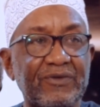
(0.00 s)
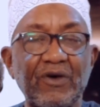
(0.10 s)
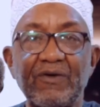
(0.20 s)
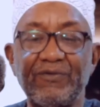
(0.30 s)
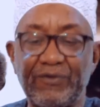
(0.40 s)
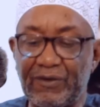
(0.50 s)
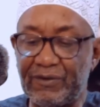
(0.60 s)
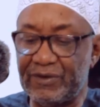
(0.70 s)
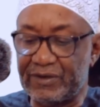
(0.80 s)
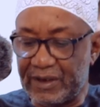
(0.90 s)
Don't
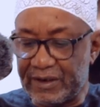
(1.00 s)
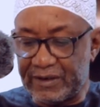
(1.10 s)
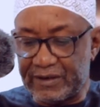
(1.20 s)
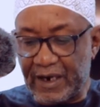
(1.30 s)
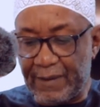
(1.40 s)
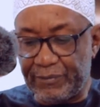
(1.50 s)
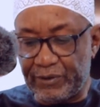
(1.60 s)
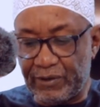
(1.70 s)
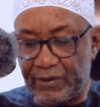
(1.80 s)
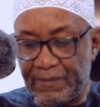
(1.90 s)
follow into that trap,
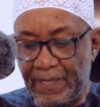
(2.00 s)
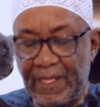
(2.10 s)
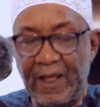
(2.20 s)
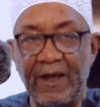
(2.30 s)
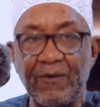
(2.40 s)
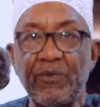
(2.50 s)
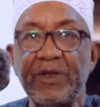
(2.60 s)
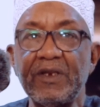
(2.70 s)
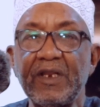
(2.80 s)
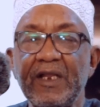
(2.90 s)

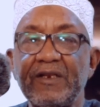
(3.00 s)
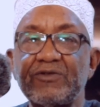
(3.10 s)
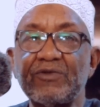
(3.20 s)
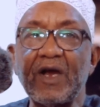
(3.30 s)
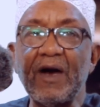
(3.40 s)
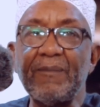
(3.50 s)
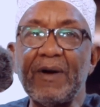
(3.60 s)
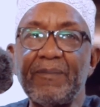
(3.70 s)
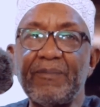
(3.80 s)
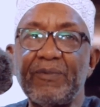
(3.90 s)
We need to come
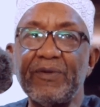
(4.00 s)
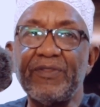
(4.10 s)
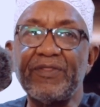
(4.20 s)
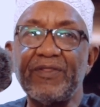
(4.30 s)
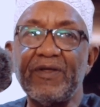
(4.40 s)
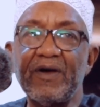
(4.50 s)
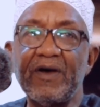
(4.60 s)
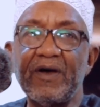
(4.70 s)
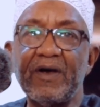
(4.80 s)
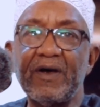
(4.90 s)
up with
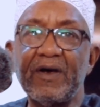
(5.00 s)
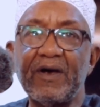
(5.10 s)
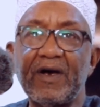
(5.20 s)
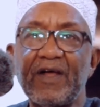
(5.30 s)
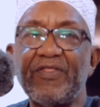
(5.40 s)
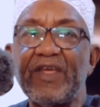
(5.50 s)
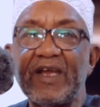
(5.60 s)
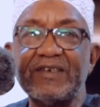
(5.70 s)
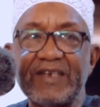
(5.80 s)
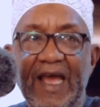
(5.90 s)
a
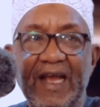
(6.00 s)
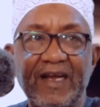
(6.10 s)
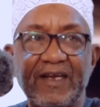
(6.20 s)
think tank.